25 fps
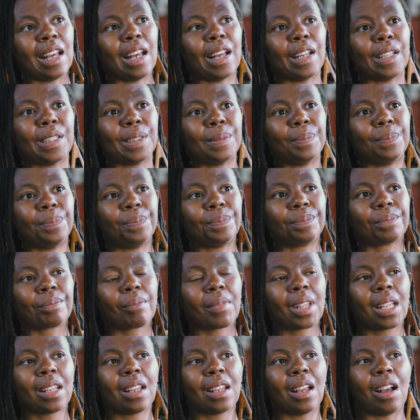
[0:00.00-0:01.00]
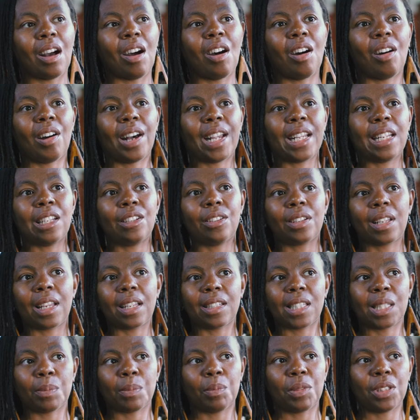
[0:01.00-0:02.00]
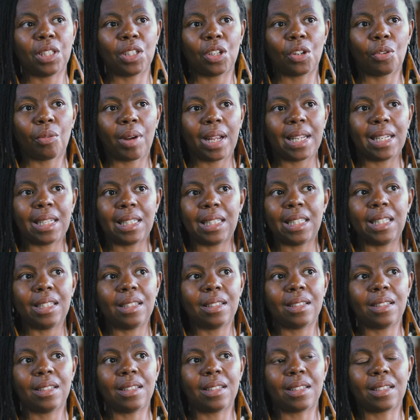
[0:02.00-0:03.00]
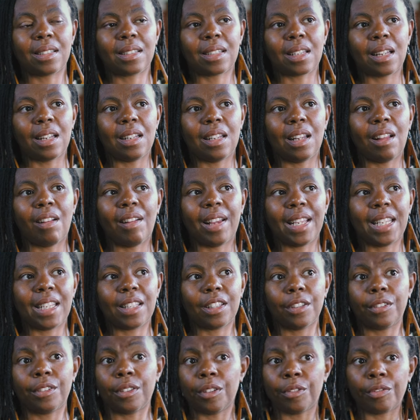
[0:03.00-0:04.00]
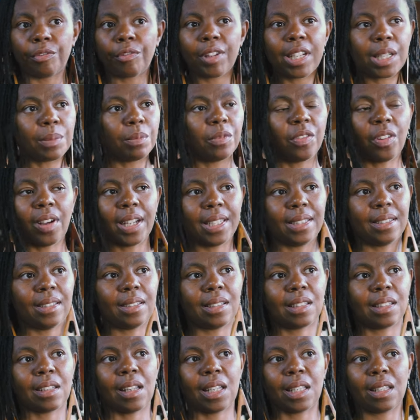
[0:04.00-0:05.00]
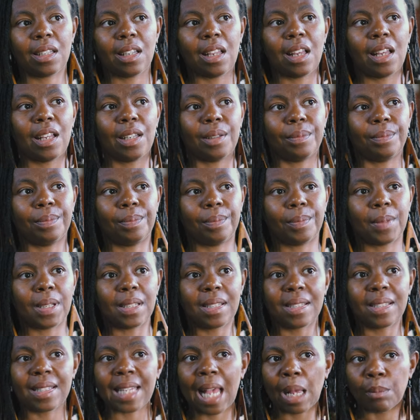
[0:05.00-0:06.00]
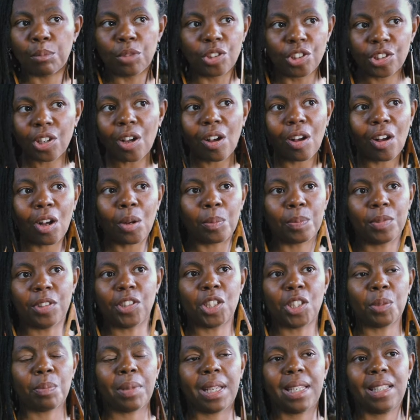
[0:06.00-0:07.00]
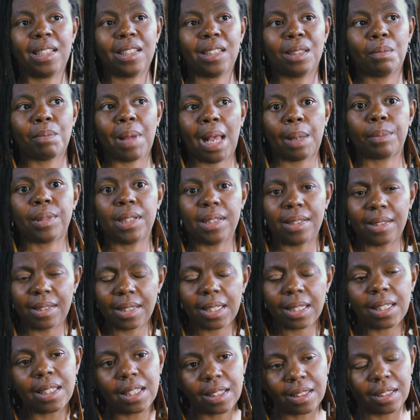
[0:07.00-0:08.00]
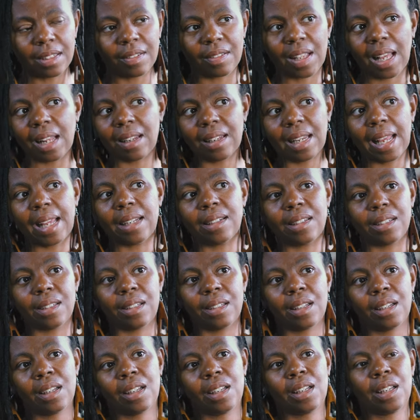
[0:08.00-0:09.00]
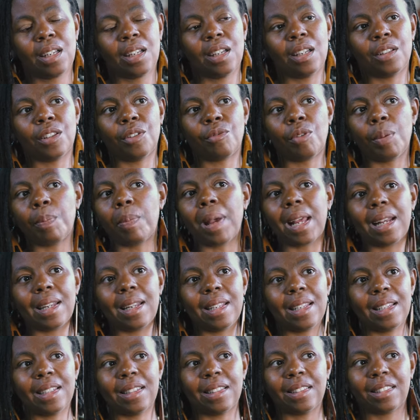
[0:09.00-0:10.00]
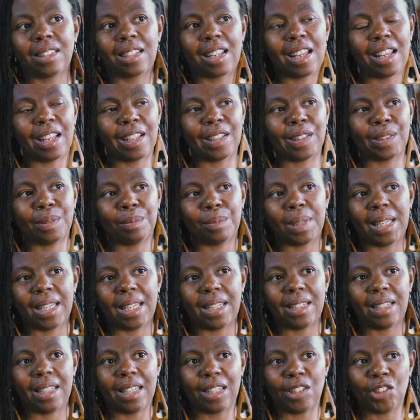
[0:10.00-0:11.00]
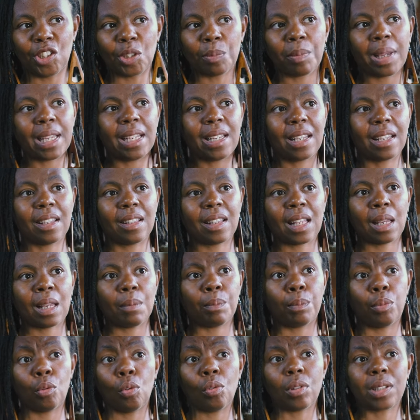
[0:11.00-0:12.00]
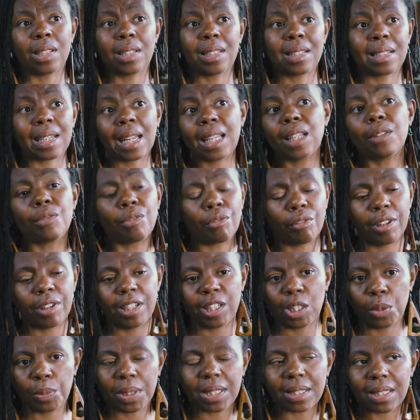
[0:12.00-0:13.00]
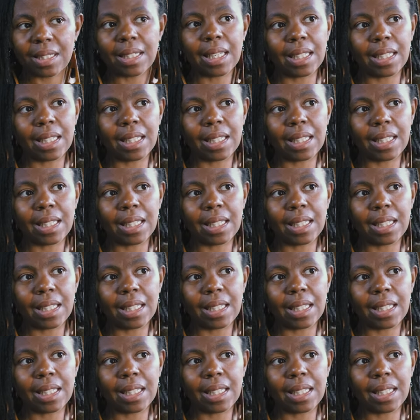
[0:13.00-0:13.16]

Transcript: um, I look at some of the great leaders like the, the freedom fighters, like um, Sam Sharpe, the Jamaican Baptist deacon that led the rebellion um, in, in Jamaica that brought slavery to its